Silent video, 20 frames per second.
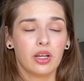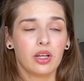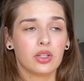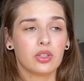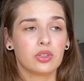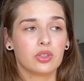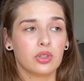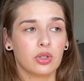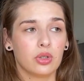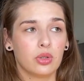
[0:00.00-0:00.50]

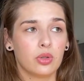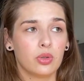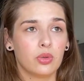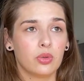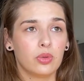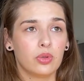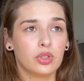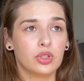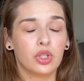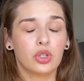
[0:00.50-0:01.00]

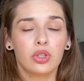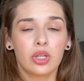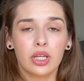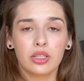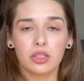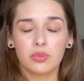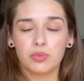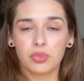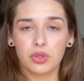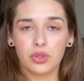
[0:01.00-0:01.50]
So don't get
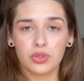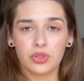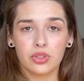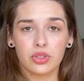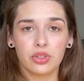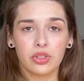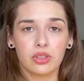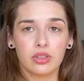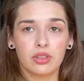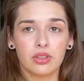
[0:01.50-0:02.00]
it
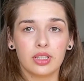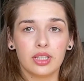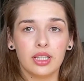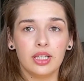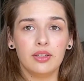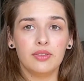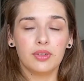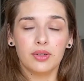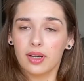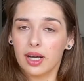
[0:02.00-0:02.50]
personal.
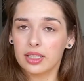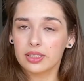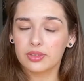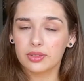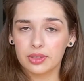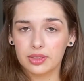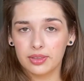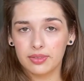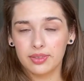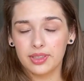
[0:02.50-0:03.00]
If you ask for
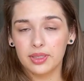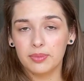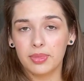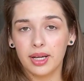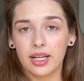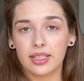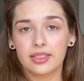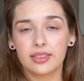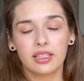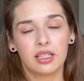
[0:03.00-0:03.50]
the
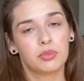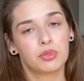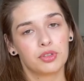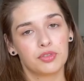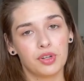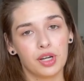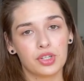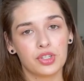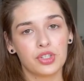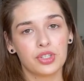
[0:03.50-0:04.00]
feedback, stay
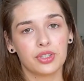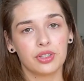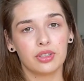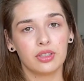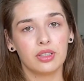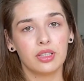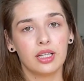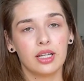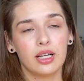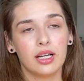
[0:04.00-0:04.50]

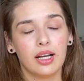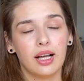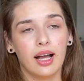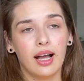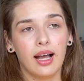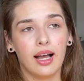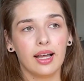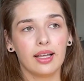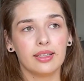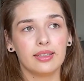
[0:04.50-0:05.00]
professional,
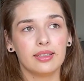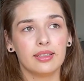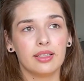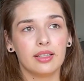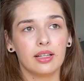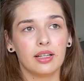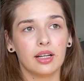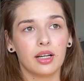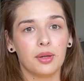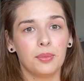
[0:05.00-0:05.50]
and
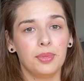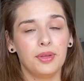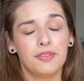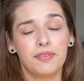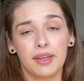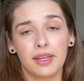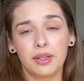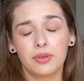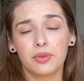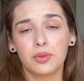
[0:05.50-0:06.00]
be
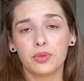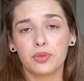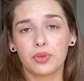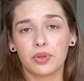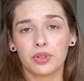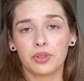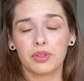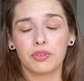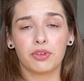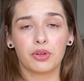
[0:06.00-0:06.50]
thankful for
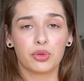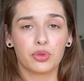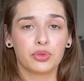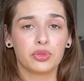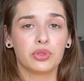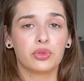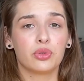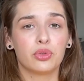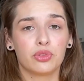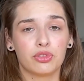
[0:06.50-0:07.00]
the recruiter
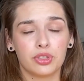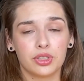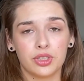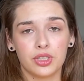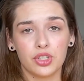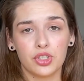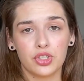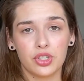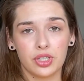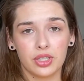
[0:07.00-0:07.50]
who really
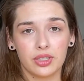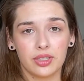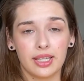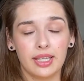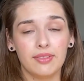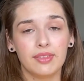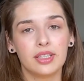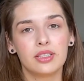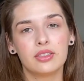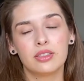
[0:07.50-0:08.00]
shared
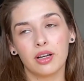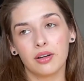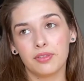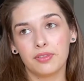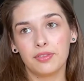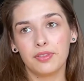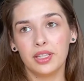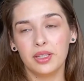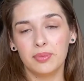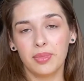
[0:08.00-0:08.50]
even tough
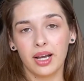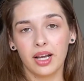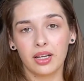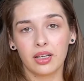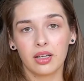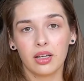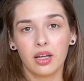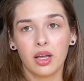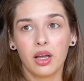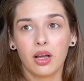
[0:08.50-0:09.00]
feedback.
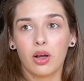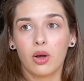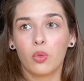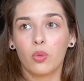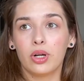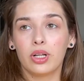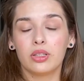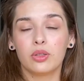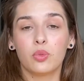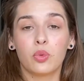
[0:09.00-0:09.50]

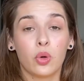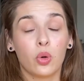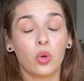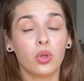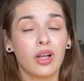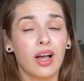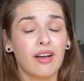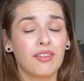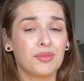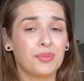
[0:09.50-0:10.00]
Well, we all
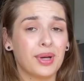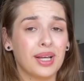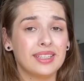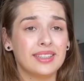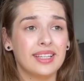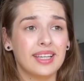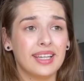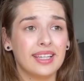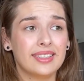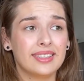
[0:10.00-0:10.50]
have bad
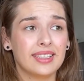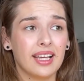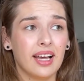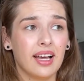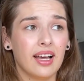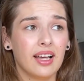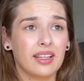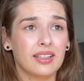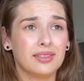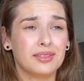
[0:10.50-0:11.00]
days,
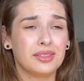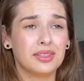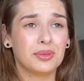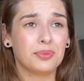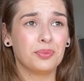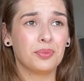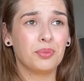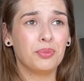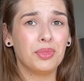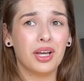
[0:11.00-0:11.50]
and
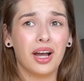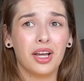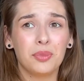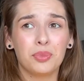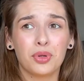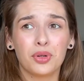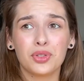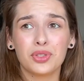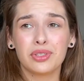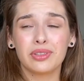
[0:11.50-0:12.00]
I
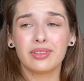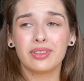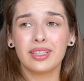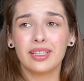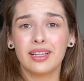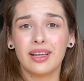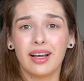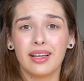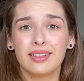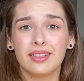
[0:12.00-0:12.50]
personally
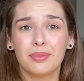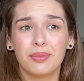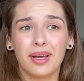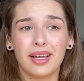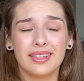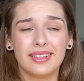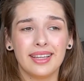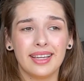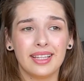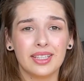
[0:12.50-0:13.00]
had the
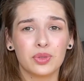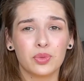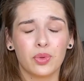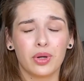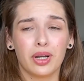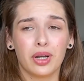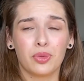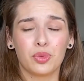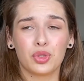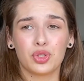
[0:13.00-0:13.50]
bad days
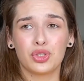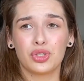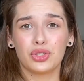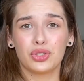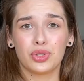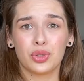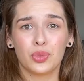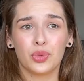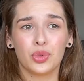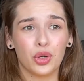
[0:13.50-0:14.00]
when I was just
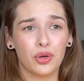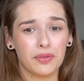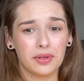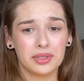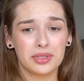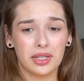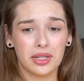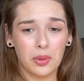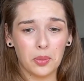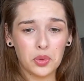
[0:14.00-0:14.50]
so nervous
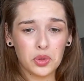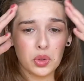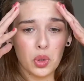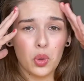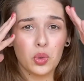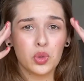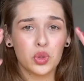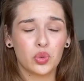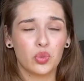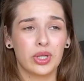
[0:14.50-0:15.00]
and I was all
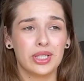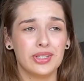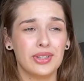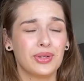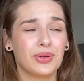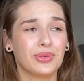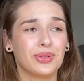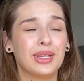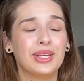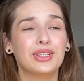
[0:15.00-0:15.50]
sweating
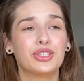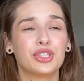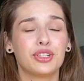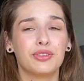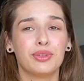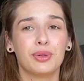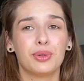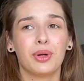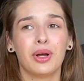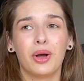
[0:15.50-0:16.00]
on the
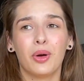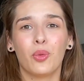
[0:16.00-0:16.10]
interview.